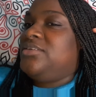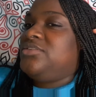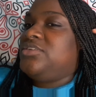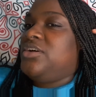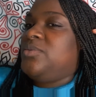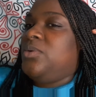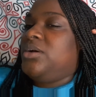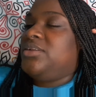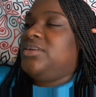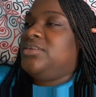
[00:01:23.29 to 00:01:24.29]
Started
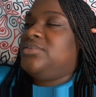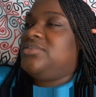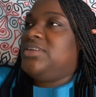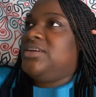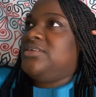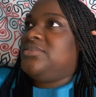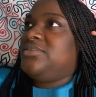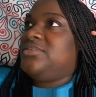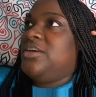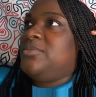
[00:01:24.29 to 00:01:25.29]
walking down the stairs,
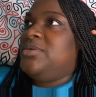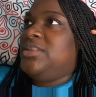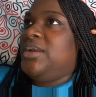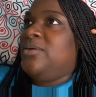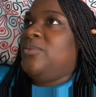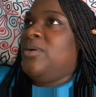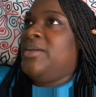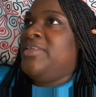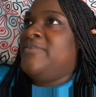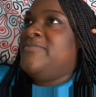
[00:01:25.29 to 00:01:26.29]
and tell me like
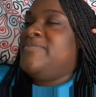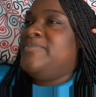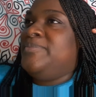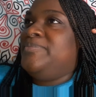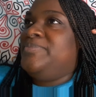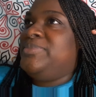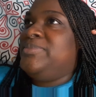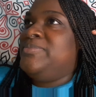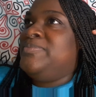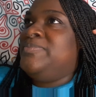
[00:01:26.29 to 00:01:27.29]
why the
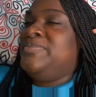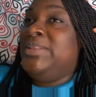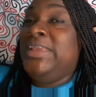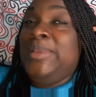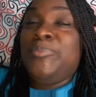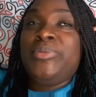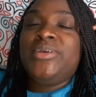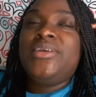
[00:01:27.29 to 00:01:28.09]
bleep.